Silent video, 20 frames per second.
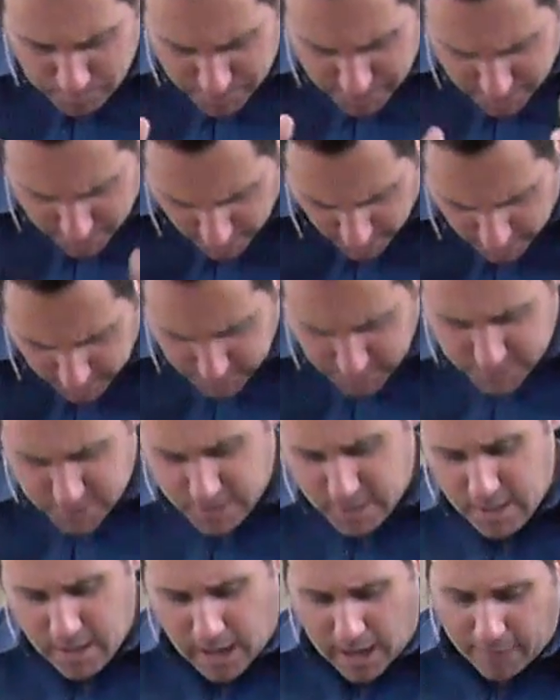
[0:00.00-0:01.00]

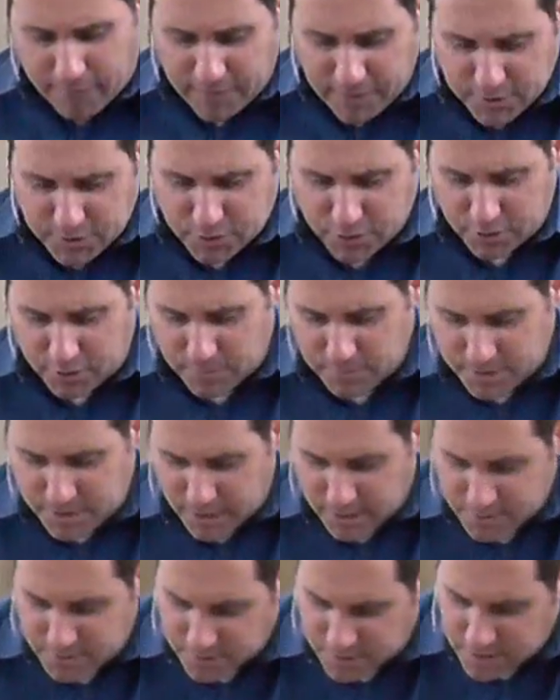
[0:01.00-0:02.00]
Because of these
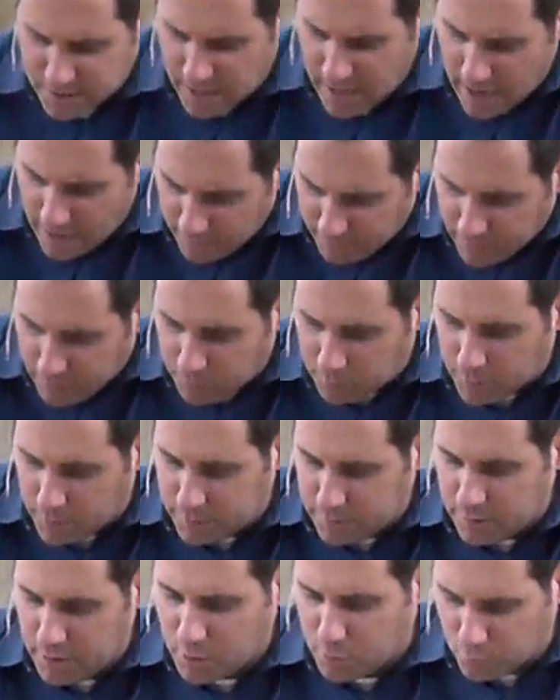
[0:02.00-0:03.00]
circumstances,
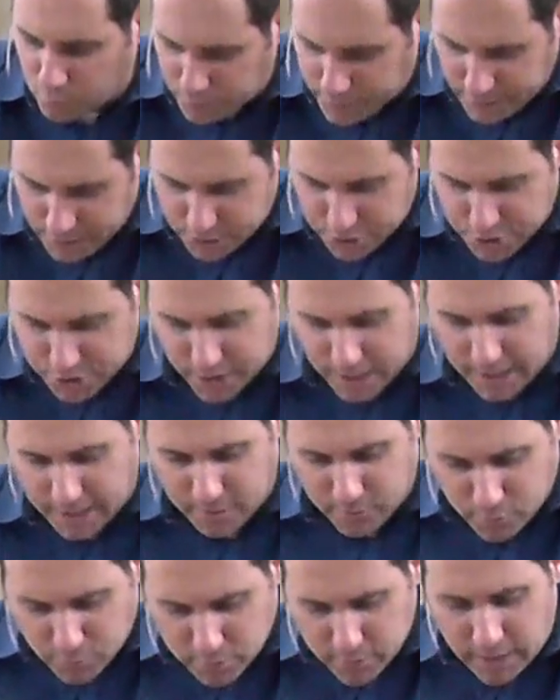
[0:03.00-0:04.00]
everyone reached a
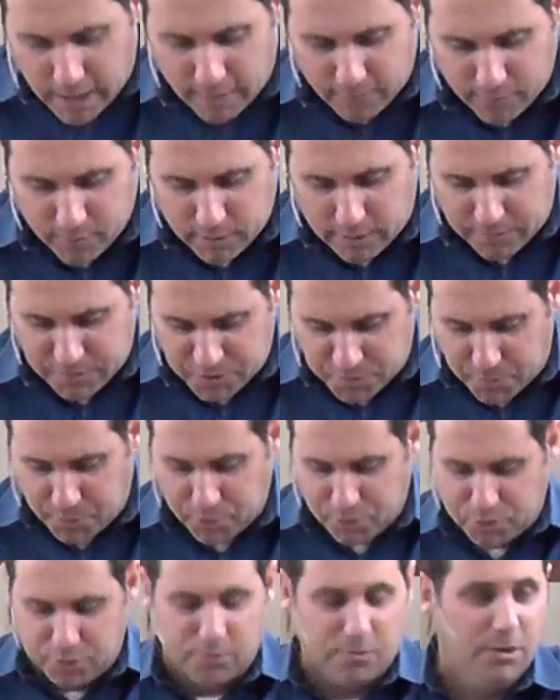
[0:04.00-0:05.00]
new level of
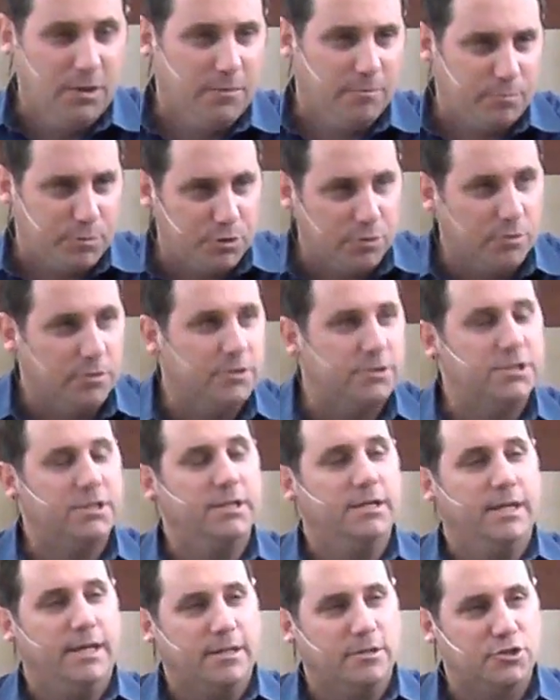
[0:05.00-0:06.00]
spiritual
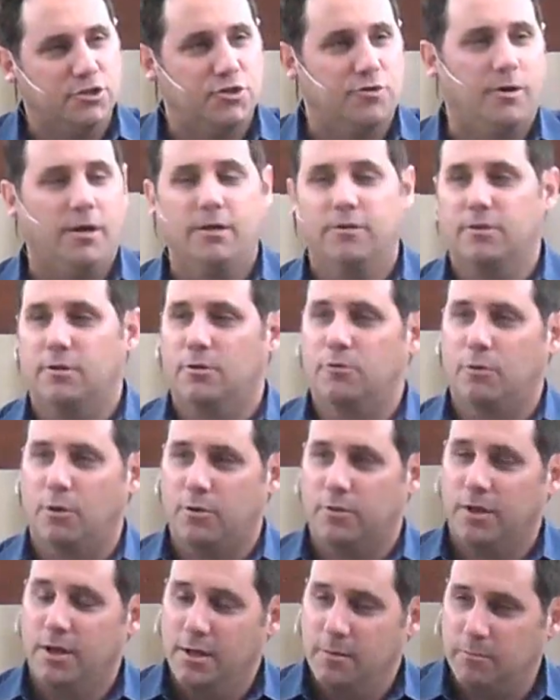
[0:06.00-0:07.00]
purity and strength and
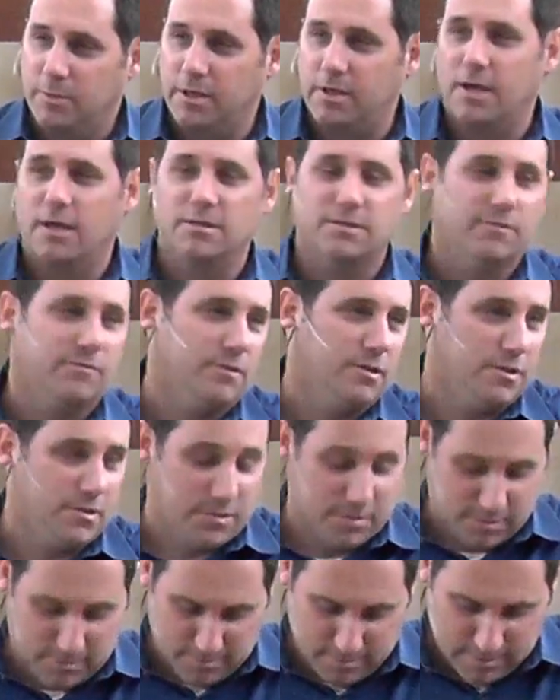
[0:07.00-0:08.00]
growth because of
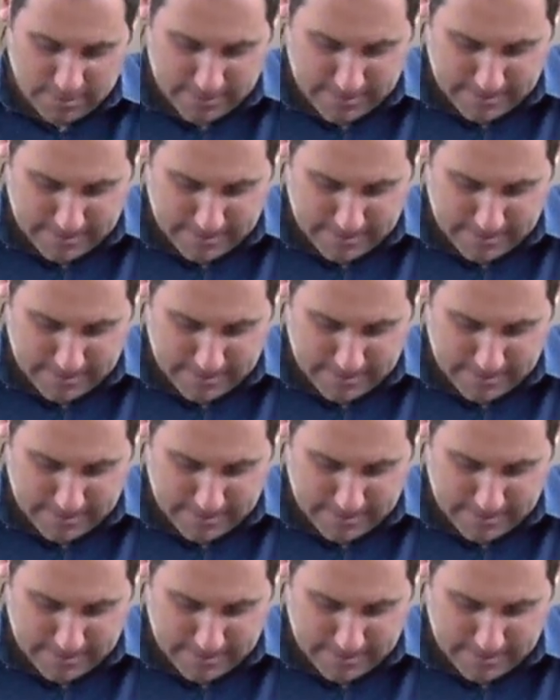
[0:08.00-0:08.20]
this